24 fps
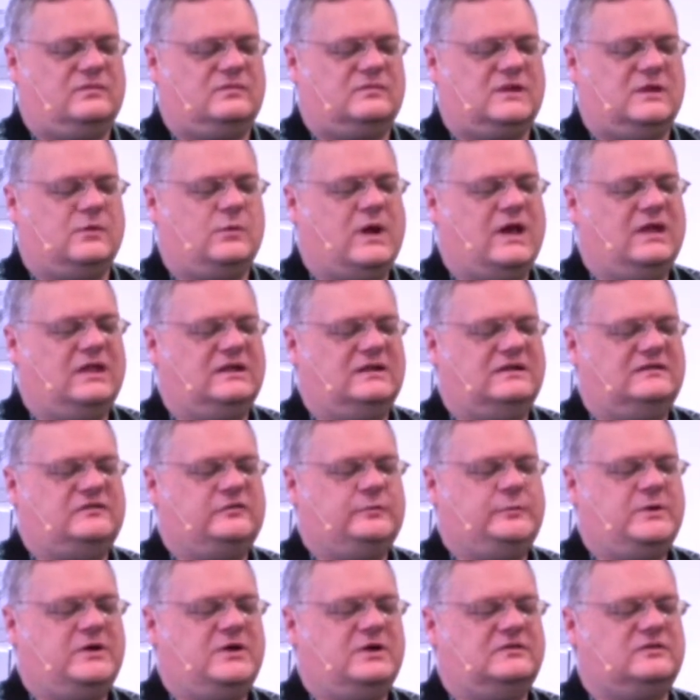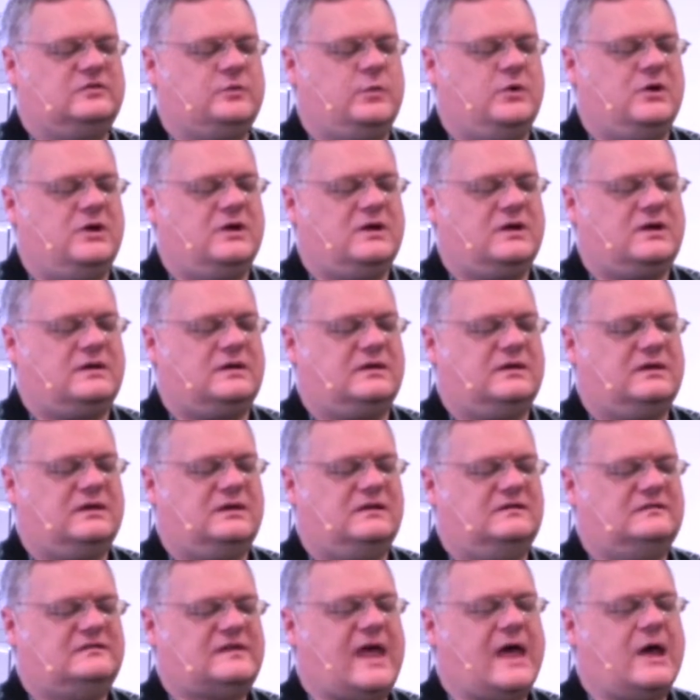And while it is Spirit's work, it
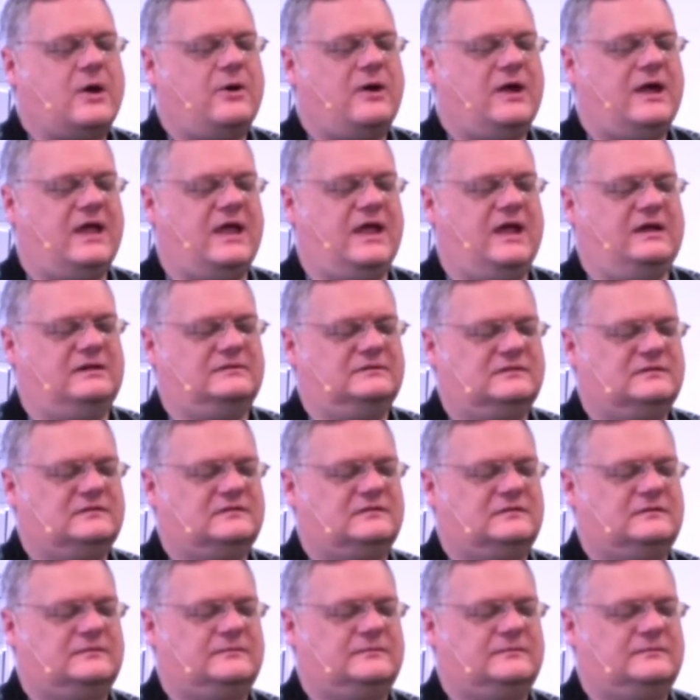is our hands.